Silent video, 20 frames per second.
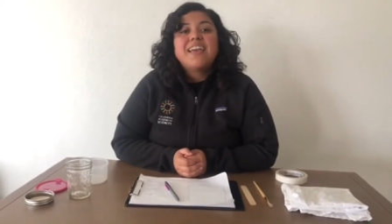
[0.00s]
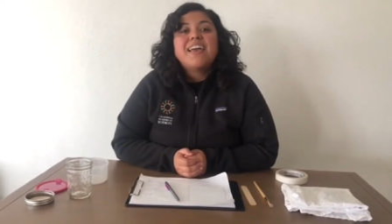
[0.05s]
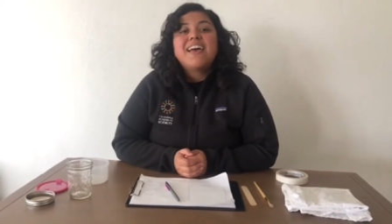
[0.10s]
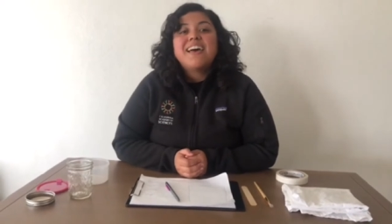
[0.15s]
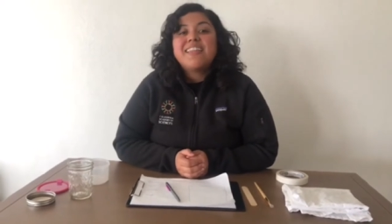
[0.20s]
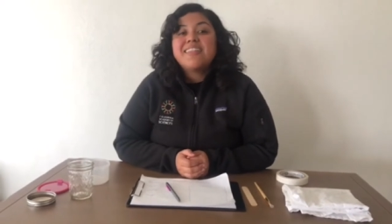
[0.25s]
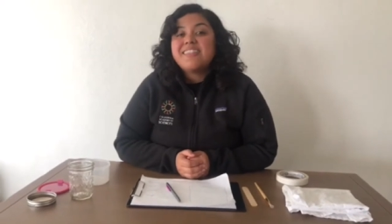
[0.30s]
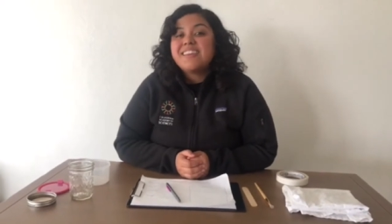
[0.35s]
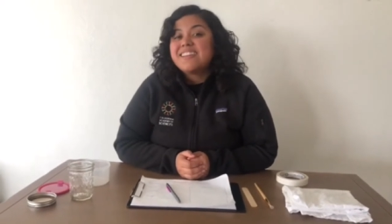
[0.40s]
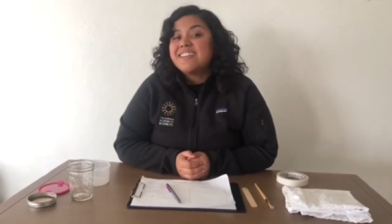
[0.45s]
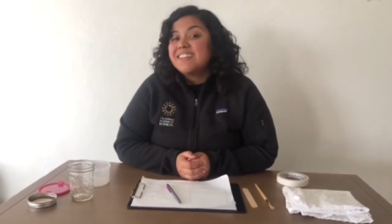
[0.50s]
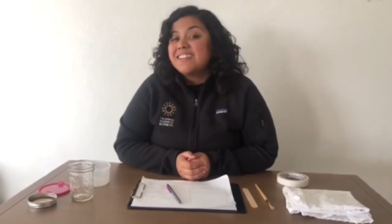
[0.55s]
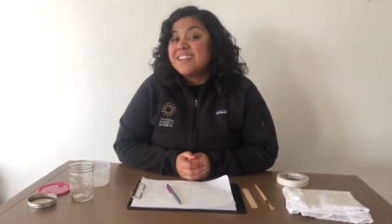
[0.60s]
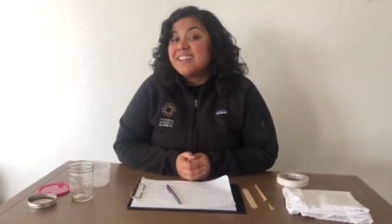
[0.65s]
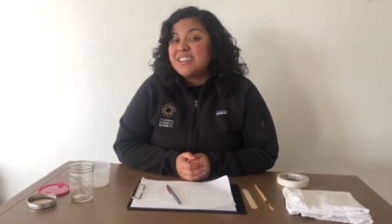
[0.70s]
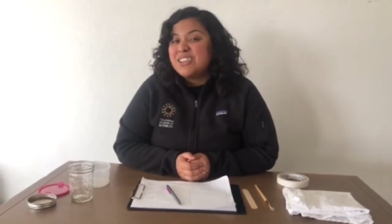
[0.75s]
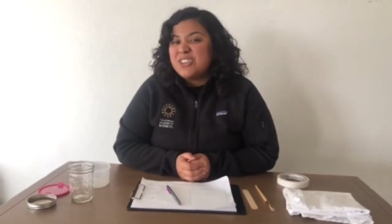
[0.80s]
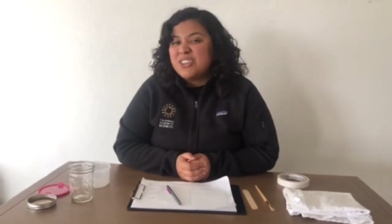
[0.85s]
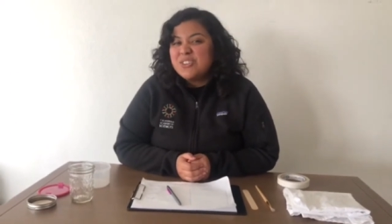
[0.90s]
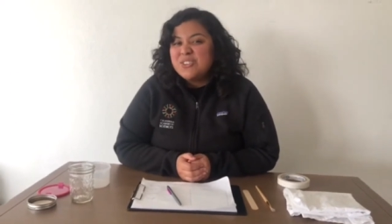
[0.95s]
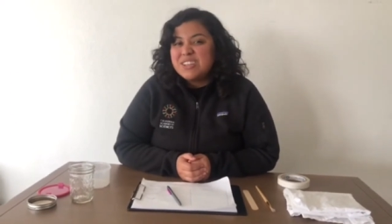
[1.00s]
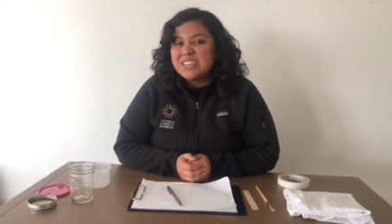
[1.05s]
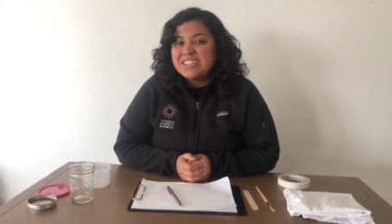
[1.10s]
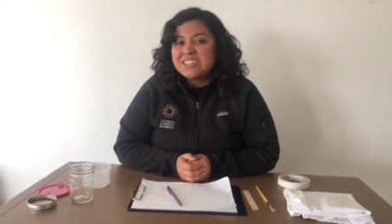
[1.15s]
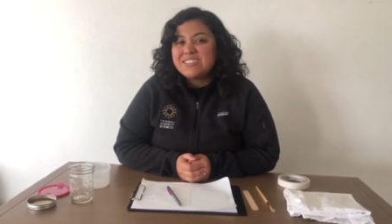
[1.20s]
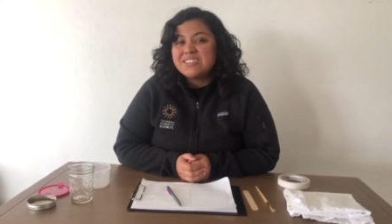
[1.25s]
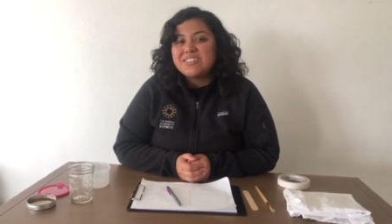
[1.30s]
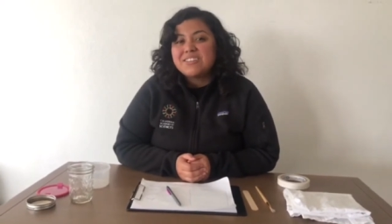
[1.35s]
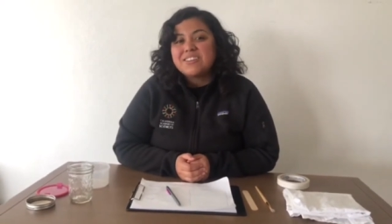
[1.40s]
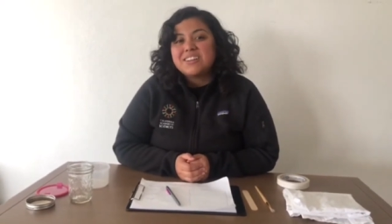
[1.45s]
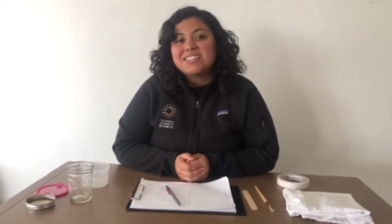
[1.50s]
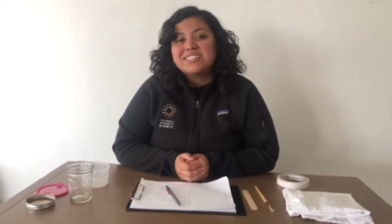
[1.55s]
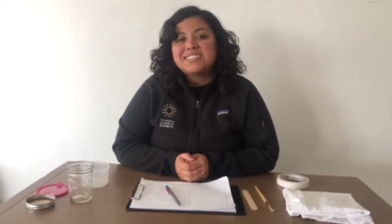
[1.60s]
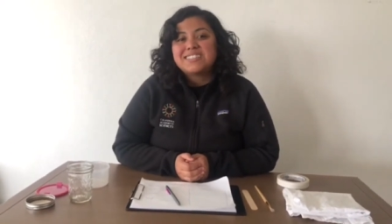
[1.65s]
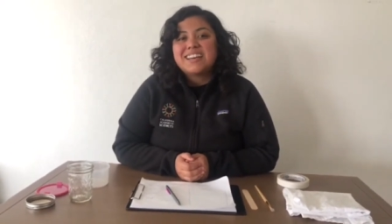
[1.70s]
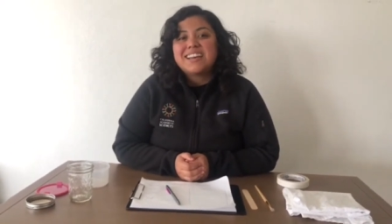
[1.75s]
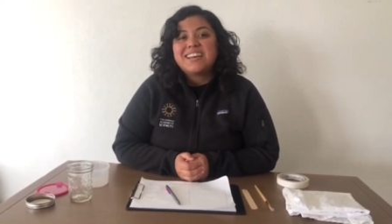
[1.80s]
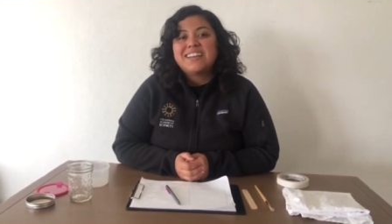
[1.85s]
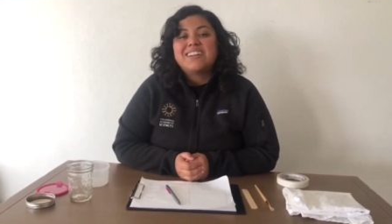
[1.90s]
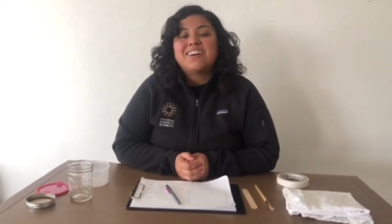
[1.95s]
And then you get to go
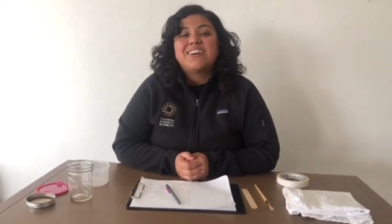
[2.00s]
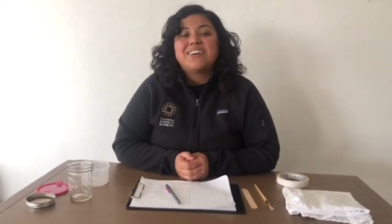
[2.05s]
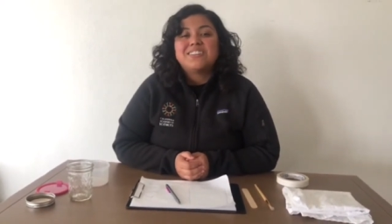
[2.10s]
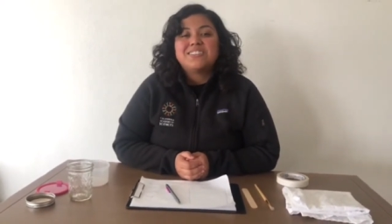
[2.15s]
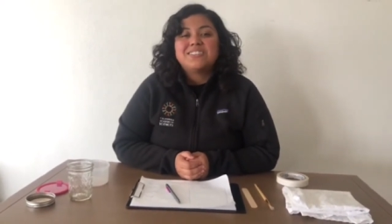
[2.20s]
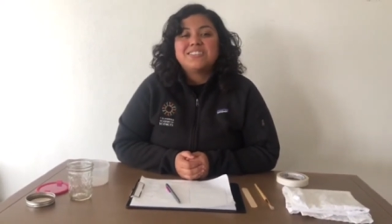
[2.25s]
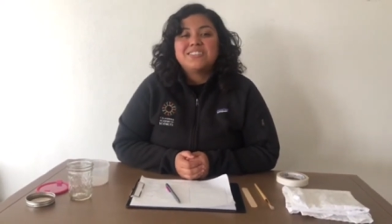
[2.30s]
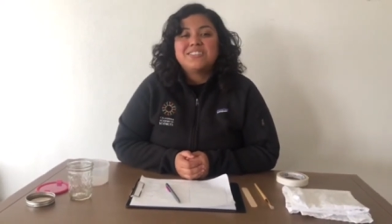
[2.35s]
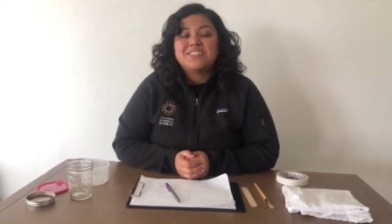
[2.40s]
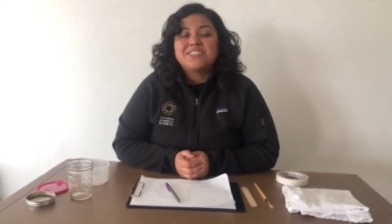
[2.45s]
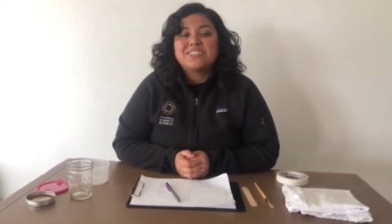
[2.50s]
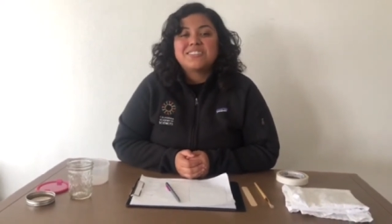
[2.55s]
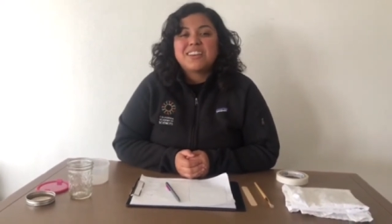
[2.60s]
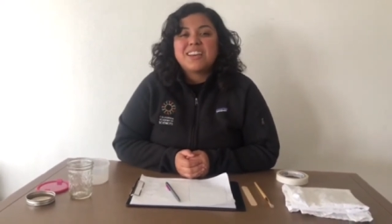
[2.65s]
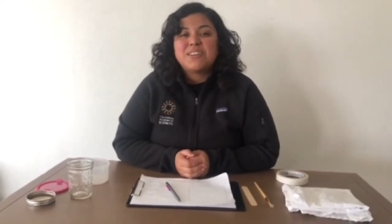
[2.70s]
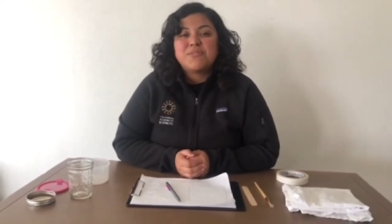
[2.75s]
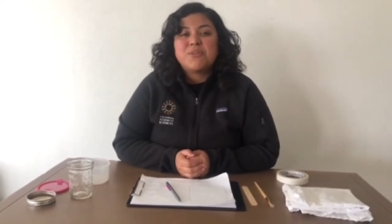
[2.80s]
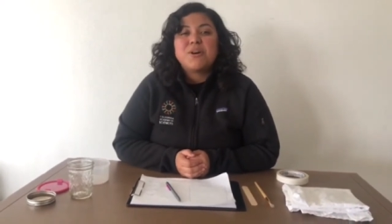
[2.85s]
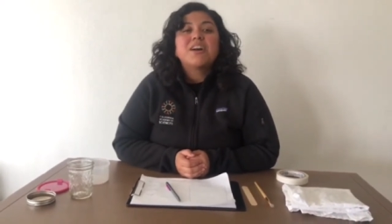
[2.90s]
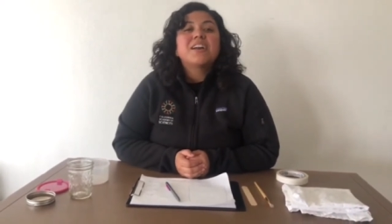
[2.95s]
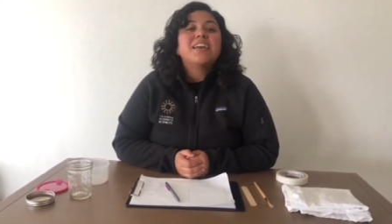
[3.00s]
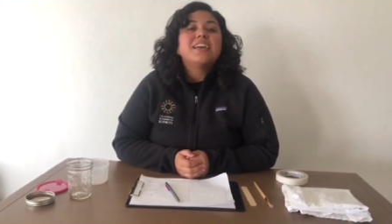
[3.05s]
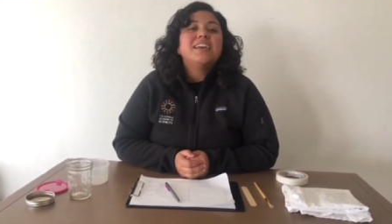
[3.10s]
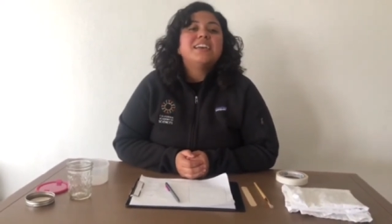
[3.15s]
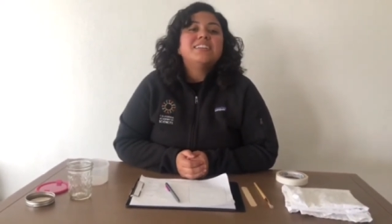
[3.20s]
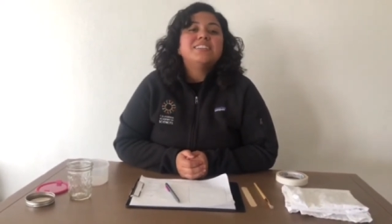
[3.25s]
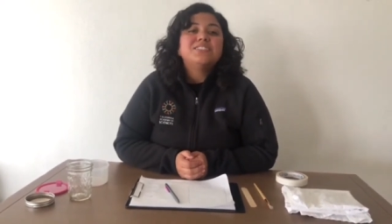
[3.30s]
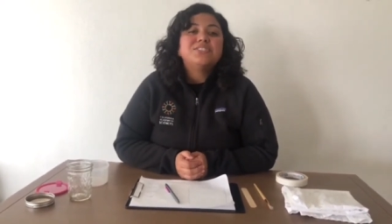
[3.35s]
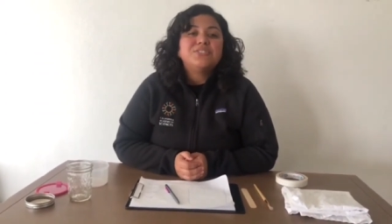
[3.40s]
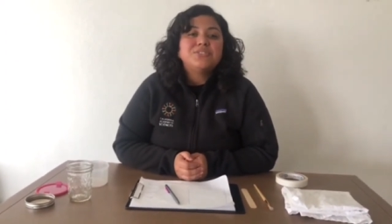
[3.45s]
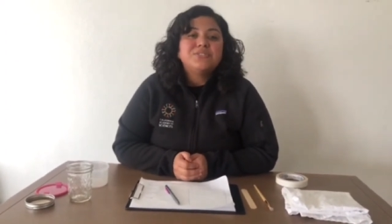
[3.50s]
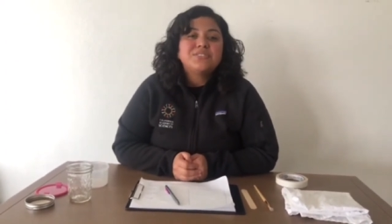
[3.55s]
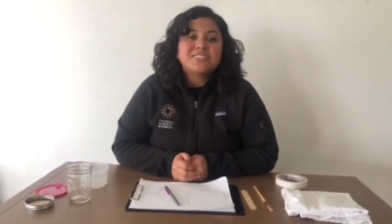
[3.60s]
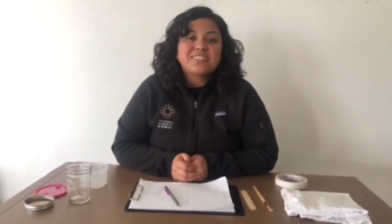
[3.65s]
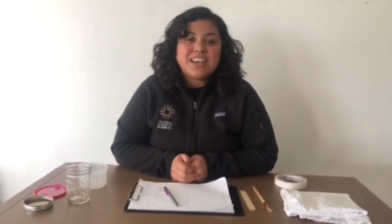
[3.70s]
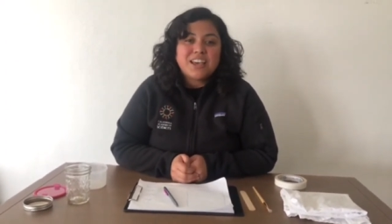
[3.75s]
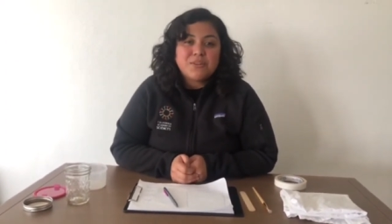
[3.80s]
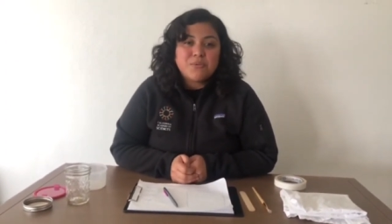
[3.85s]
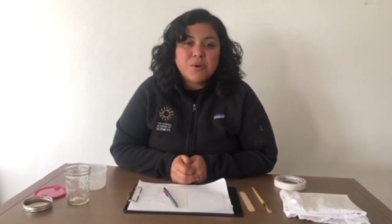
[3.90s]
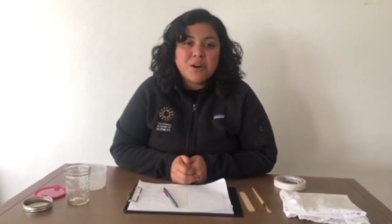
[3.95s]
outside onto your sidewalk and do
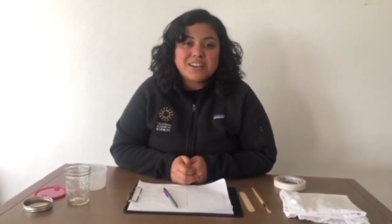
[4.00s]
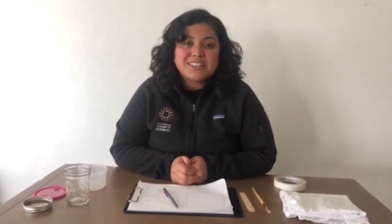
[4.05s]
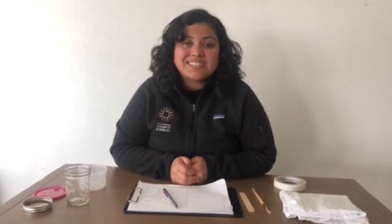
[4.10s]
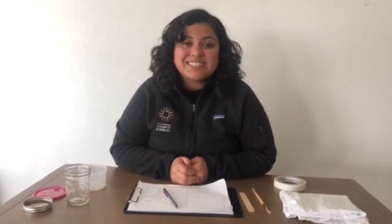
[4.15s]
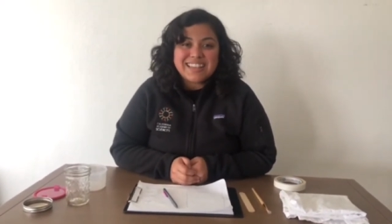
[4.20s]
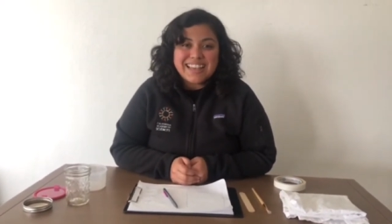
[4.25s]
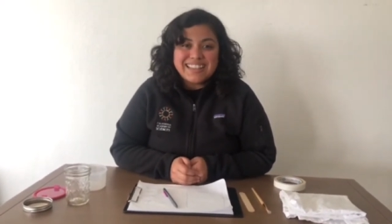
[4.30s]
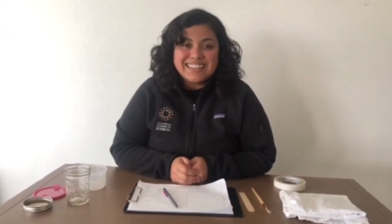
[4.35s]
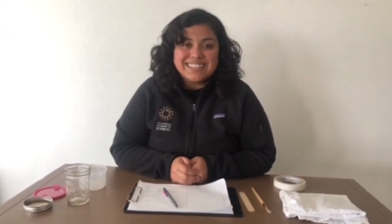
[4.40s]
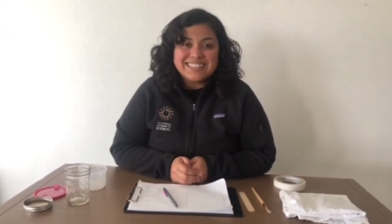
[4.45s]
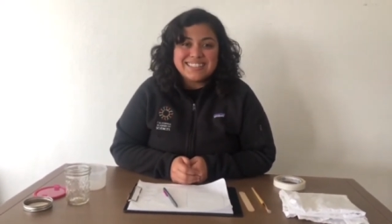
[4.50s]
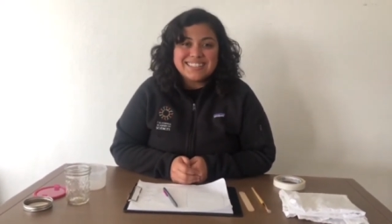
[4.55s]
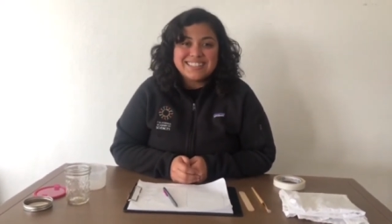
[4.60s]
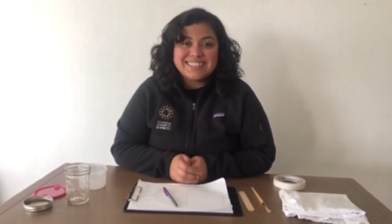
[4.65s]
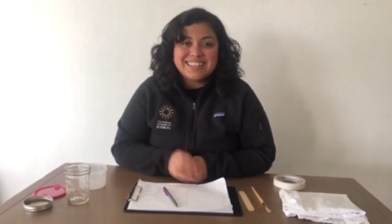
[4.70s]
sidewalk science.